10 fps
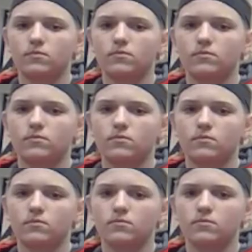
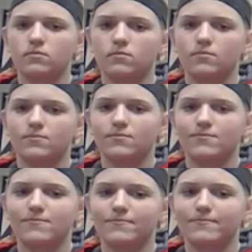
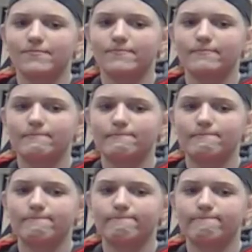
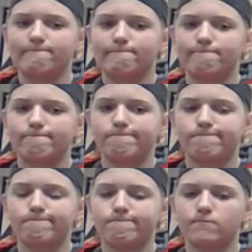
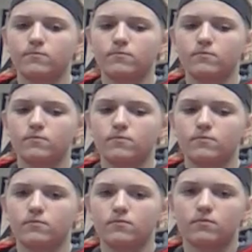
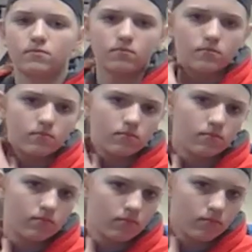
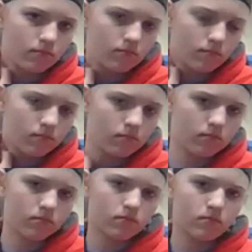
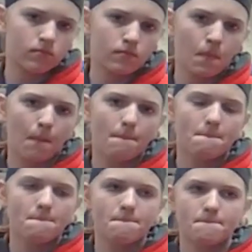
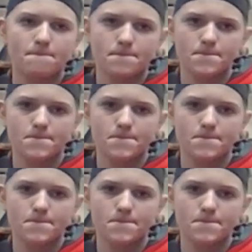(not speaking)